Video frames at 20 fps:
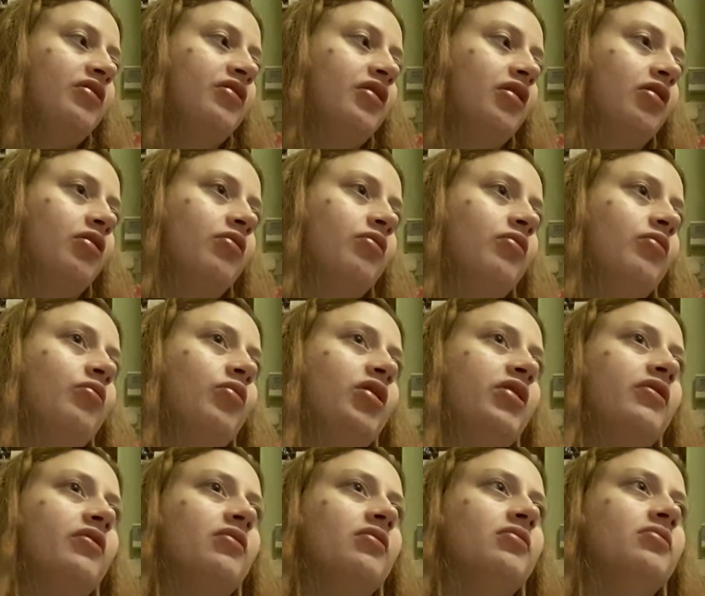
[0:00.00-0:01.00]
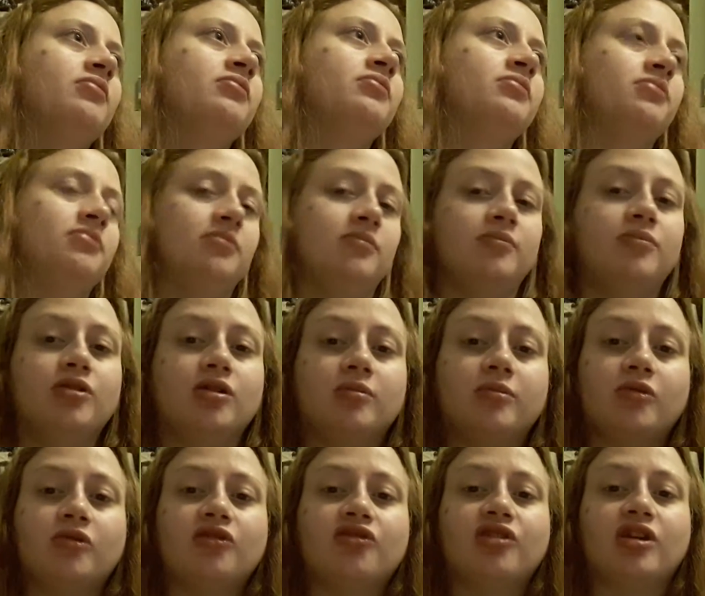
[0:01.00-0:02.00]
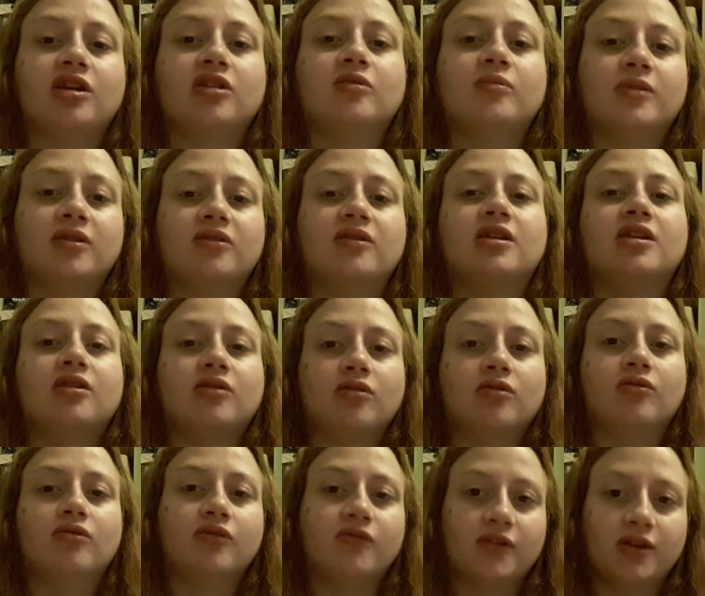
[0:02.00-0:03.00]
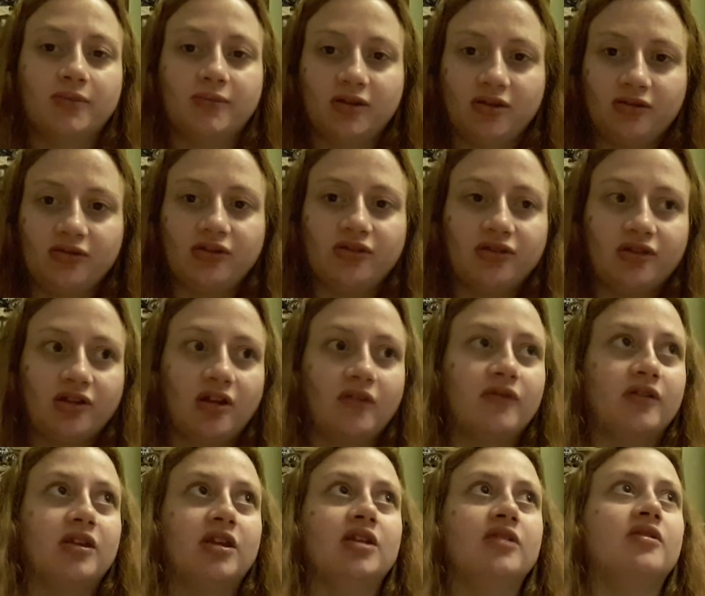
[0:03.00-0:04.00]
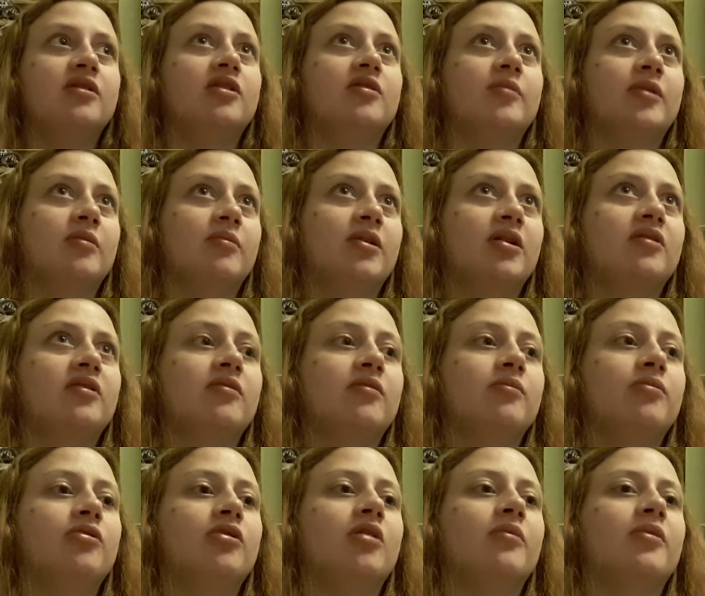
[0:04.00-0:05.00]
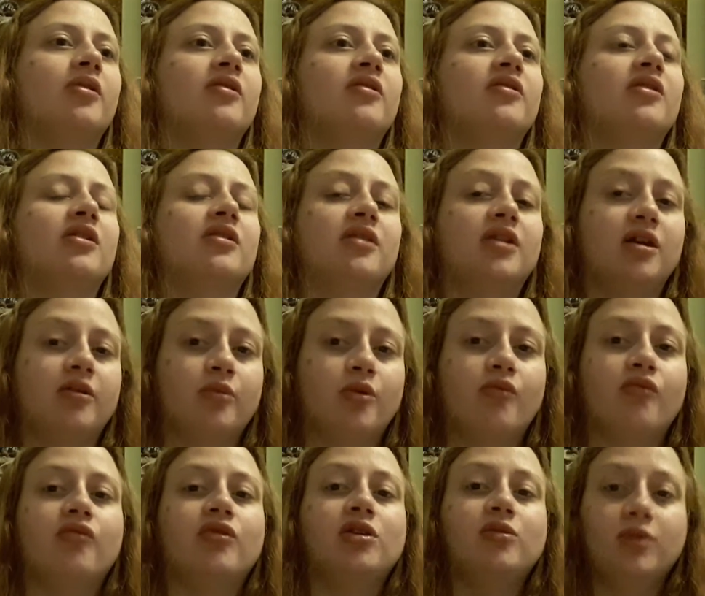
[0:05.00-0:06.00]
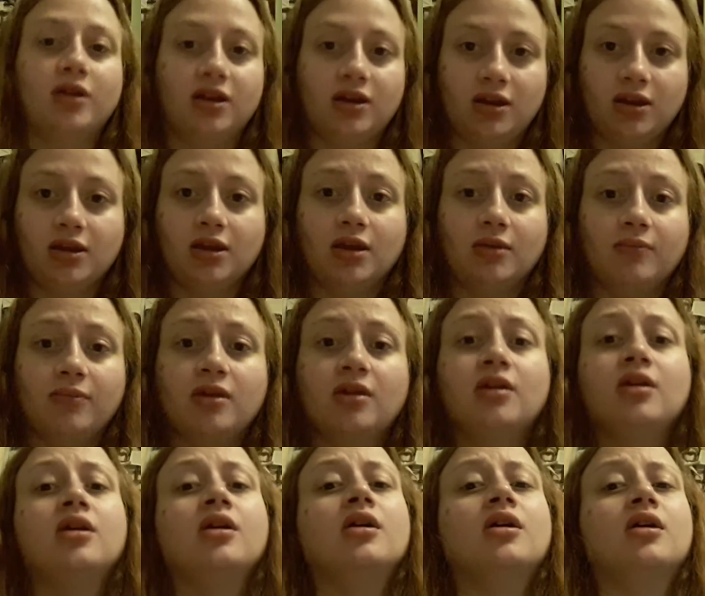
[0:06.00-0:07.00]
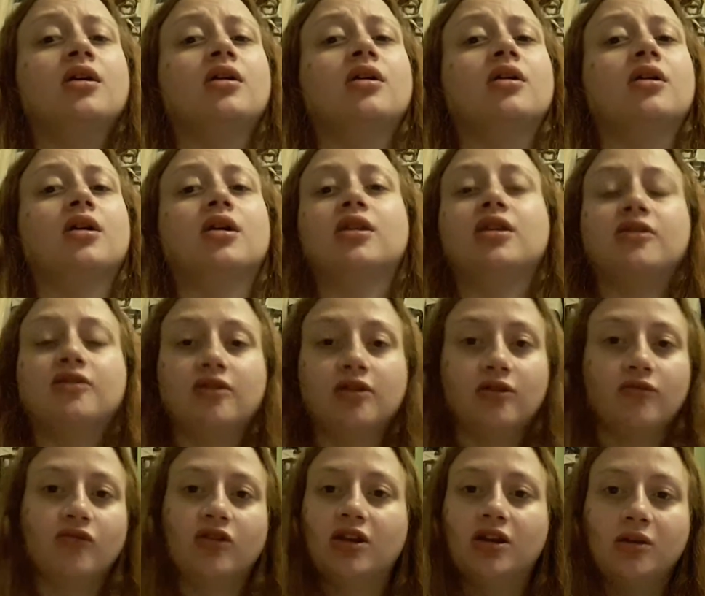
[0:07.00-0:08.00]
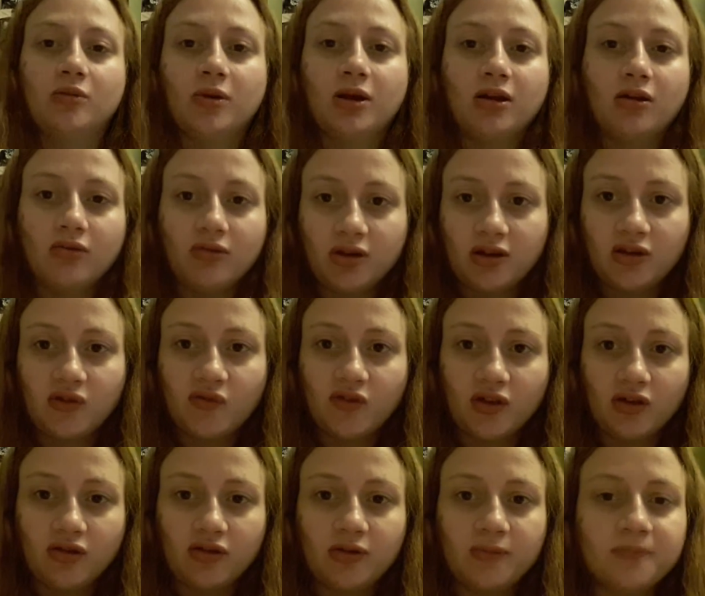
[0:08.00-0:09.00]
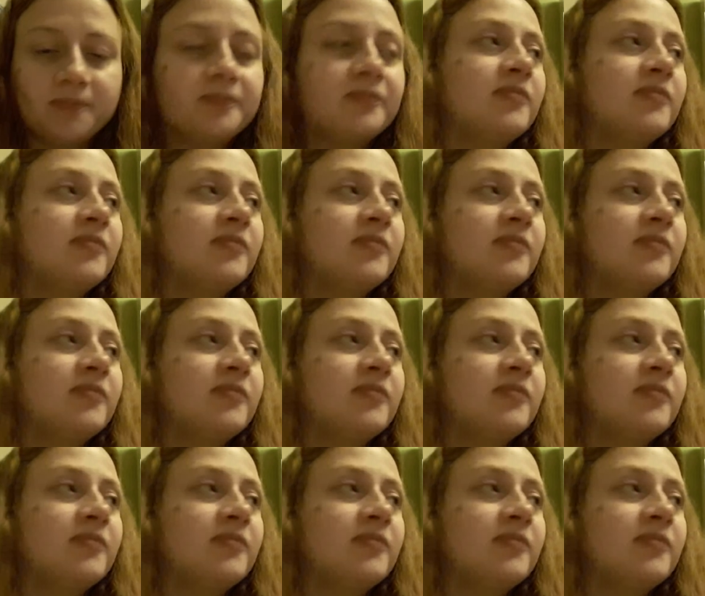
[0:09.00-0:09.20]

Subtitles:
So we put him on the shades, means that he got all the vitamins and stuff he needs, and he's made massive improvements, and now we're re-weaning him, and he's doing really well on his food.